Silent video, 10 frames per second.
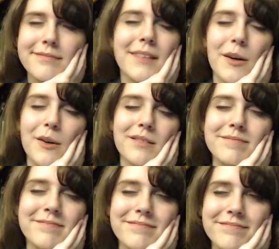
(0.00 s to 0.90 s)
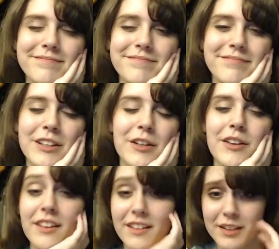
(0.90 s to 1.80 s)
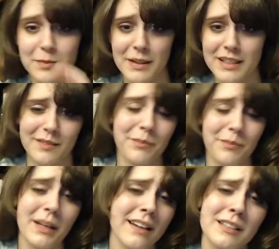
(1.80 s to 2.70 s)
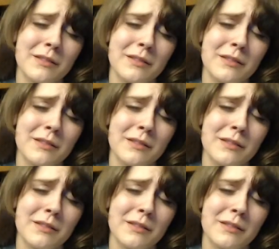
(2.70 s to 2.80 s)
No, there especially because